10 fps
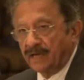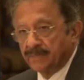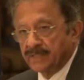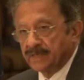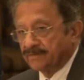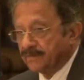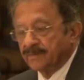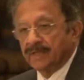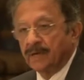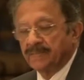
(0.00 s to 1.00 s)
of
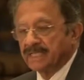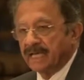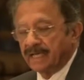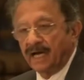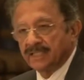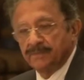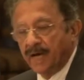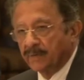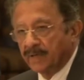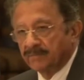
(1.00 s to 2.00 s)
companies like
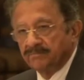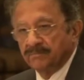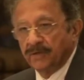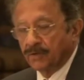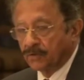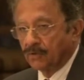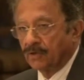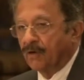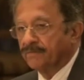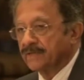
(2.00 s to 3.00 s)
Huspower, rural
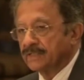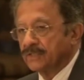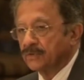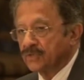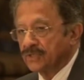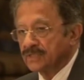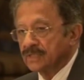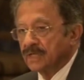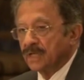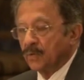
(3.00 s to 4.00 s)
off-grid solutions,
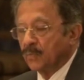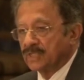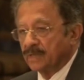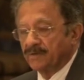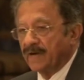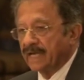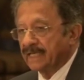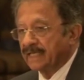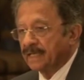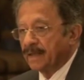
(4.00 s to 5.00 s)
which are
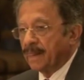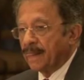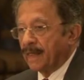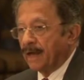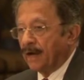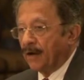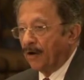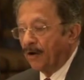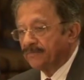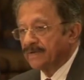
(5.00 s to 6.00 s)
providing
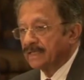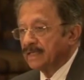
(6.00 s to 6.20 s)
off-grid